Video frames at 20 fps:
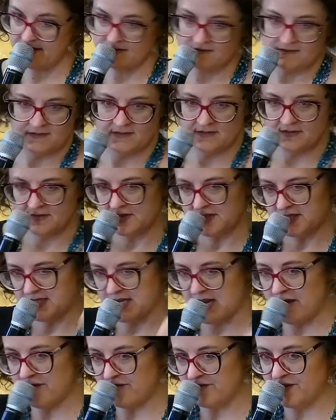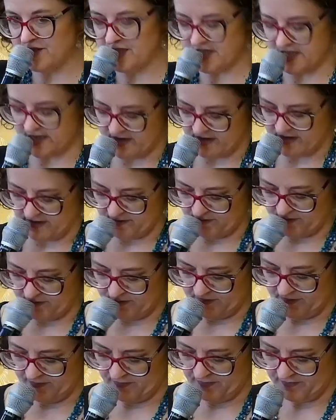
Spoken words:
sign on my office door or